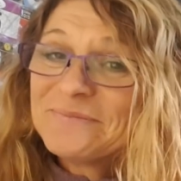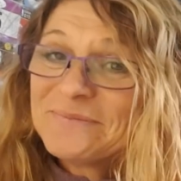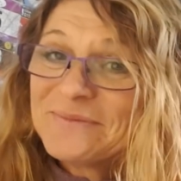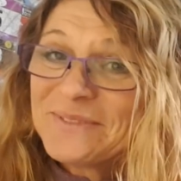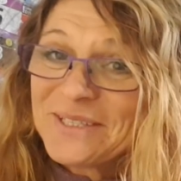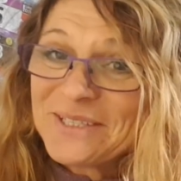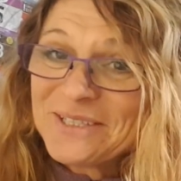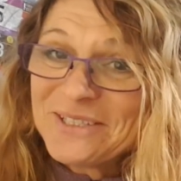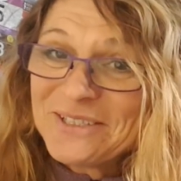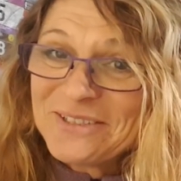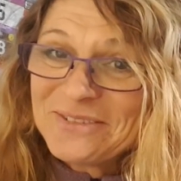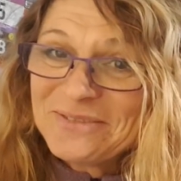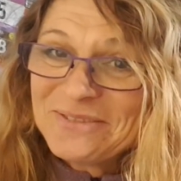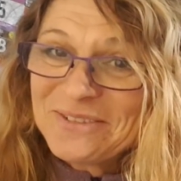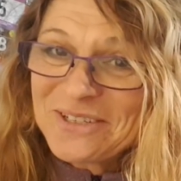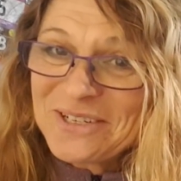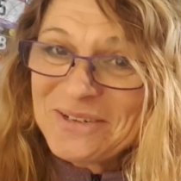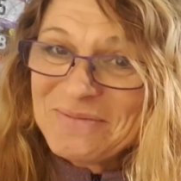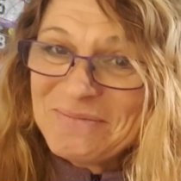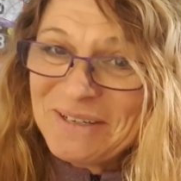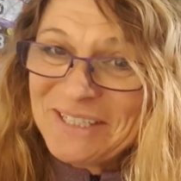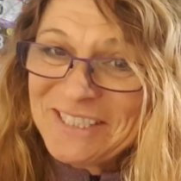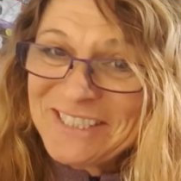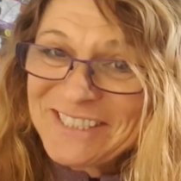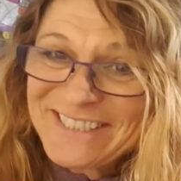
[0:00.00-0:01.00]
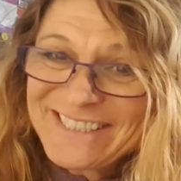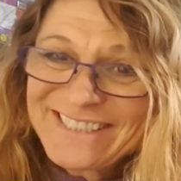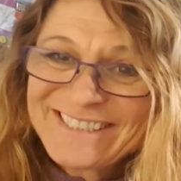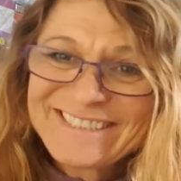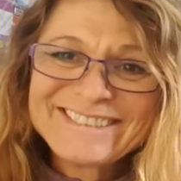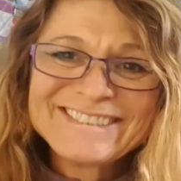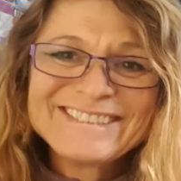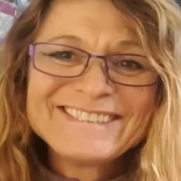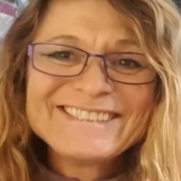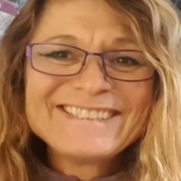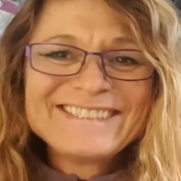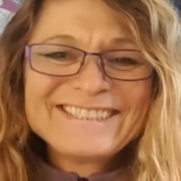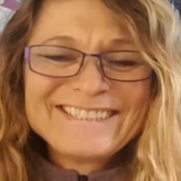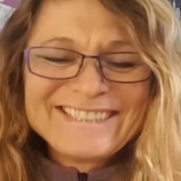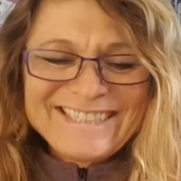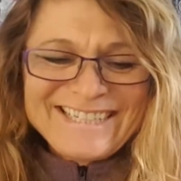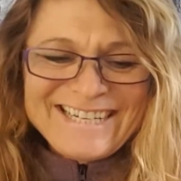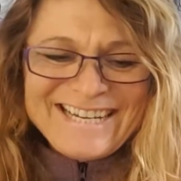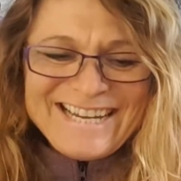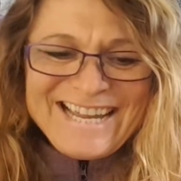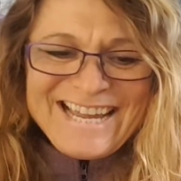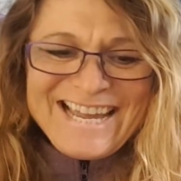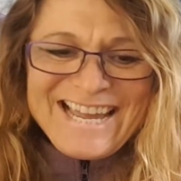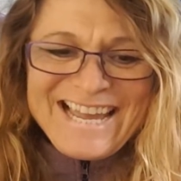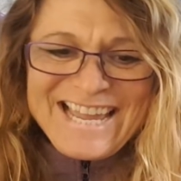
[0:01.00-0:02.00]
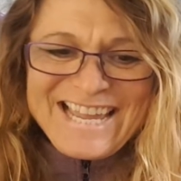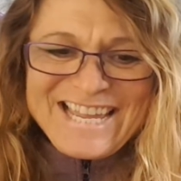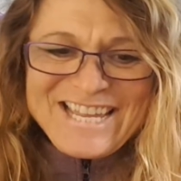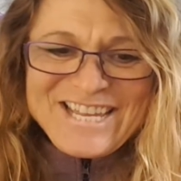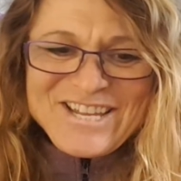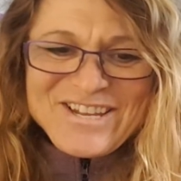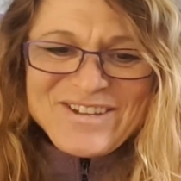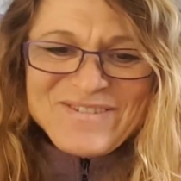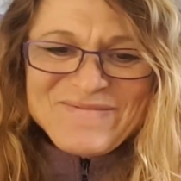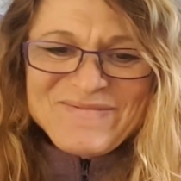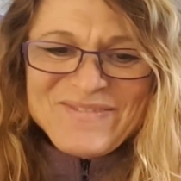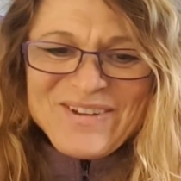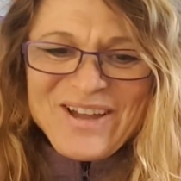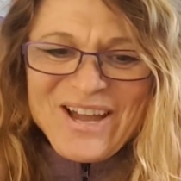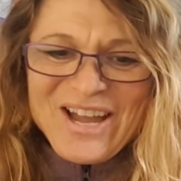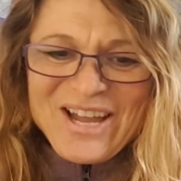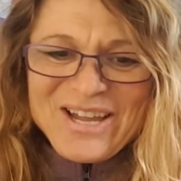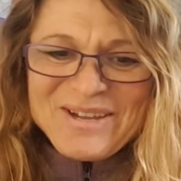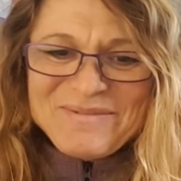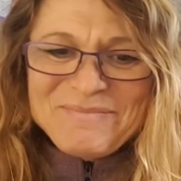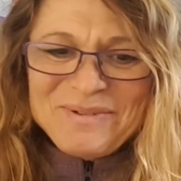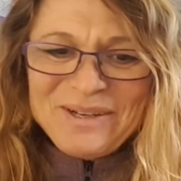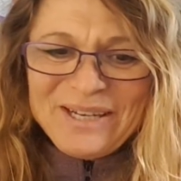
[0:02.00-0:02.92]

Thank you very much. I